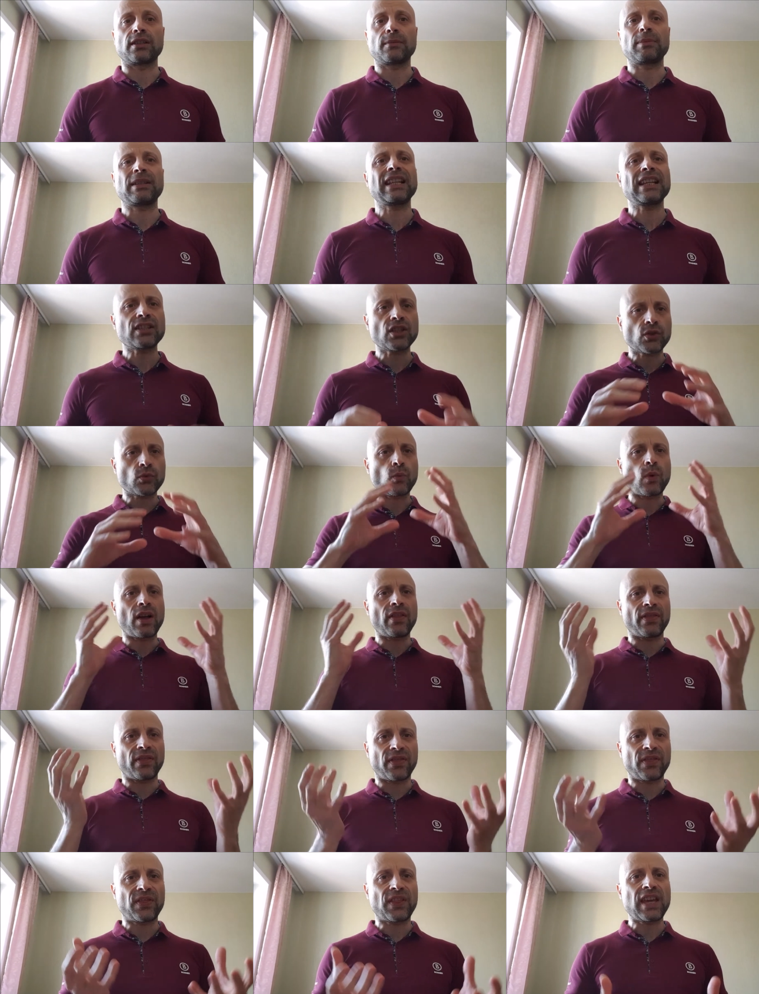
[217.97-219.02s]
But that's
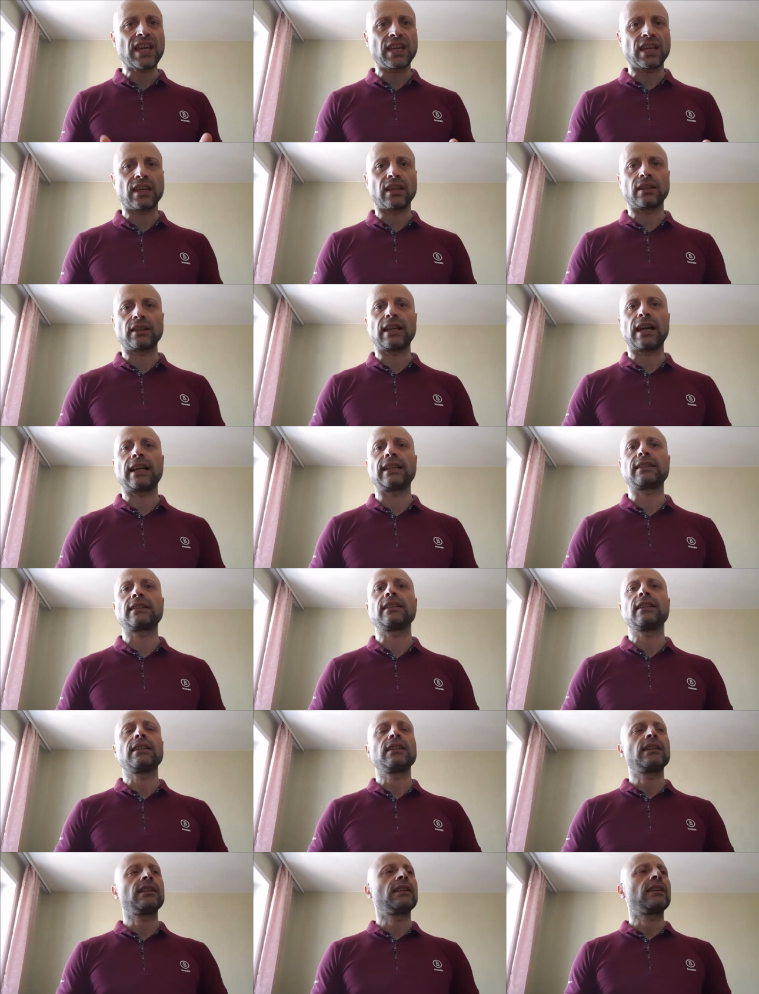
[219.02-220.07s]
one thing
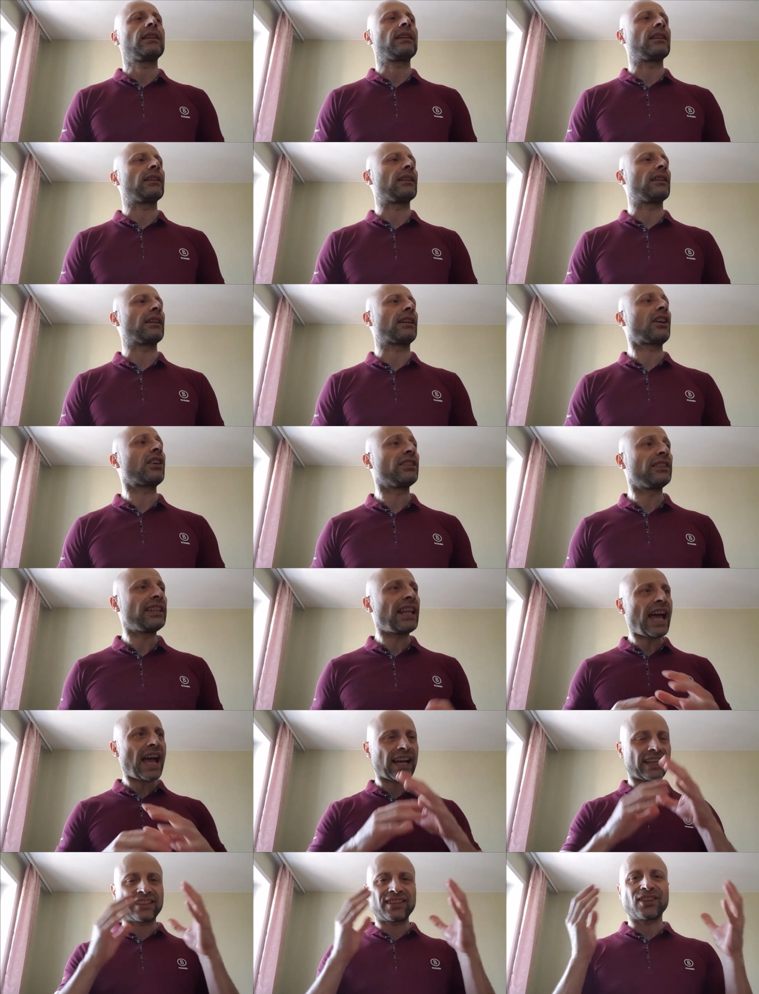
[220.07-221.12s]
that
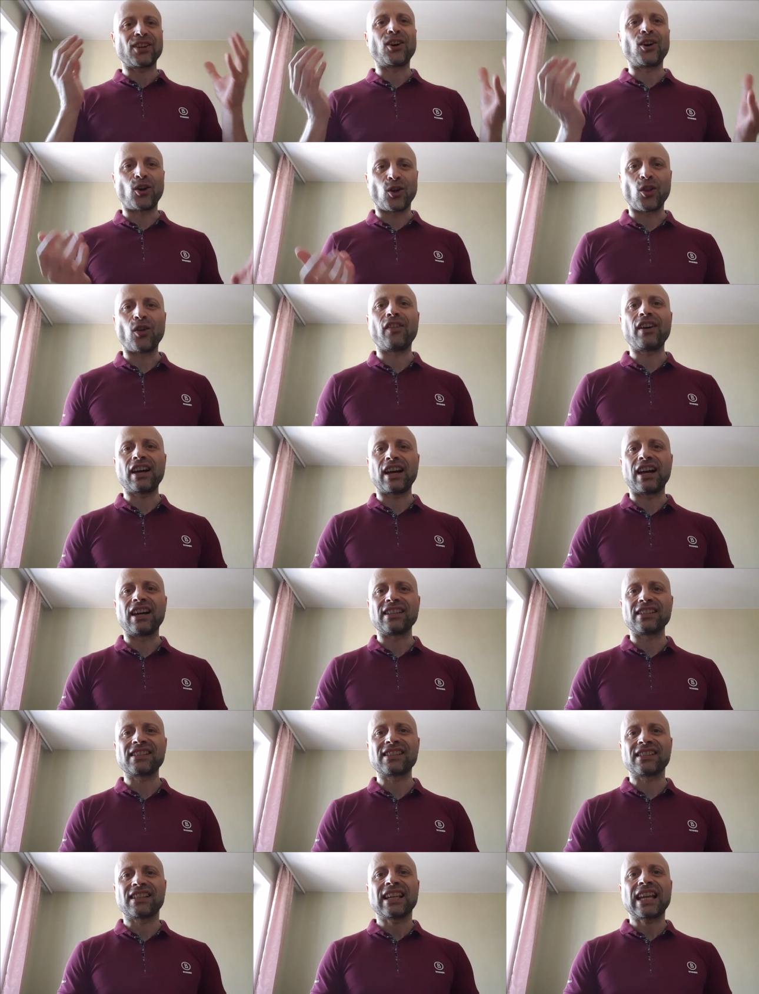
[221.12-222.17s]
connect all of
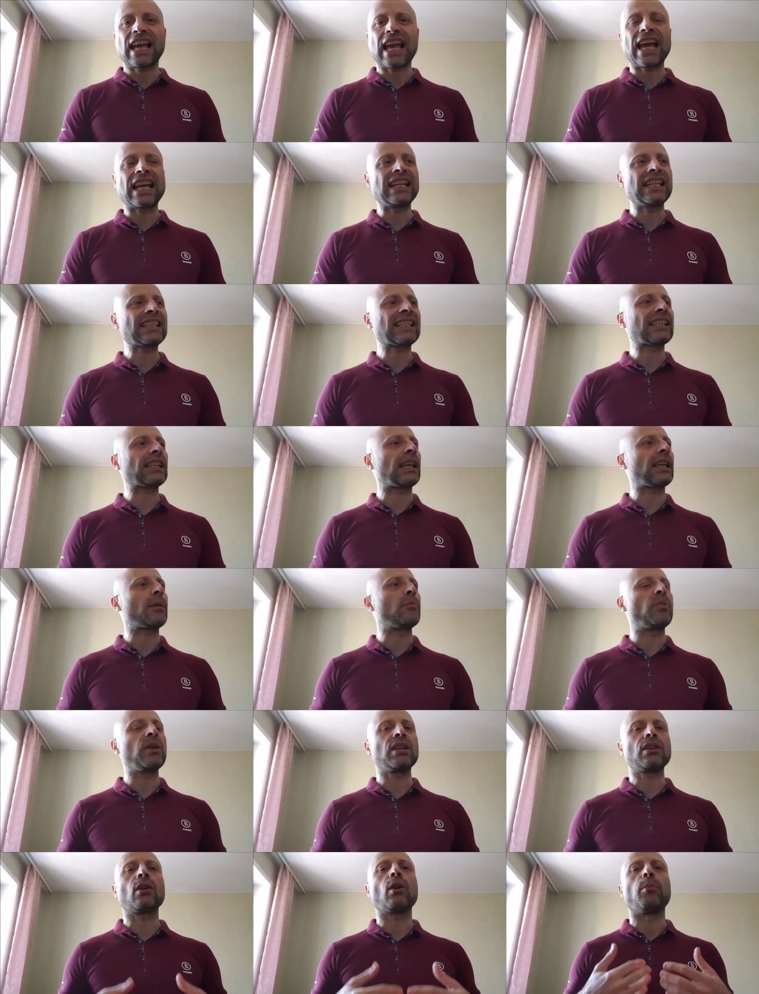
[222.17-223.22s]
us, and it's like
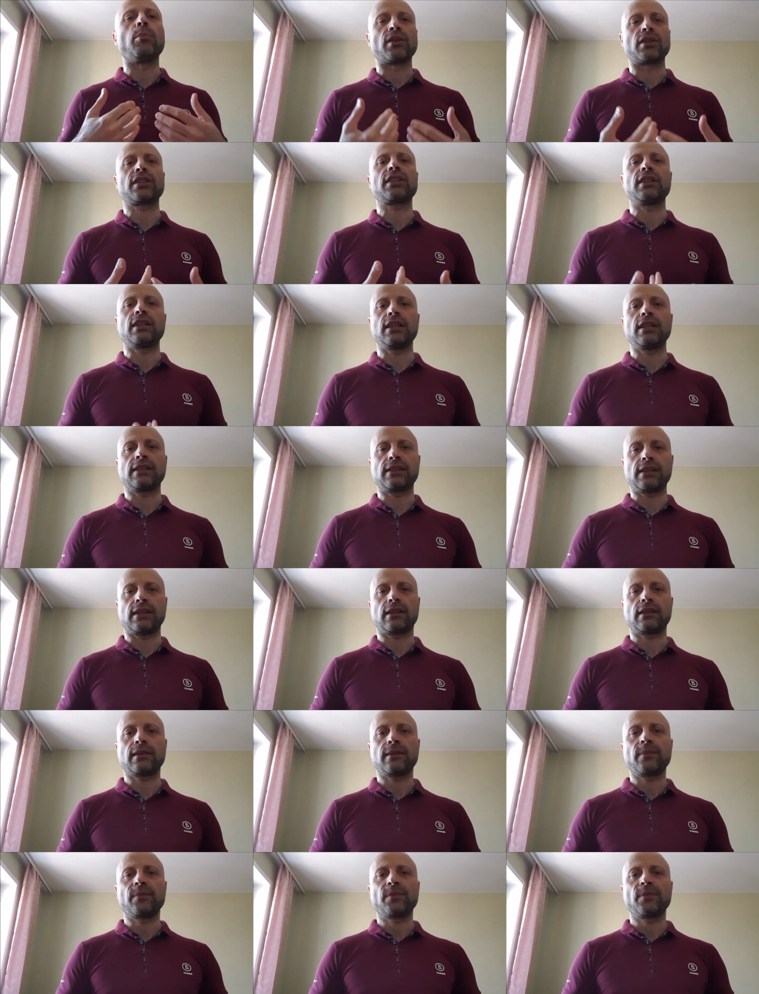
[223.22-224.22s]
being opportunistic.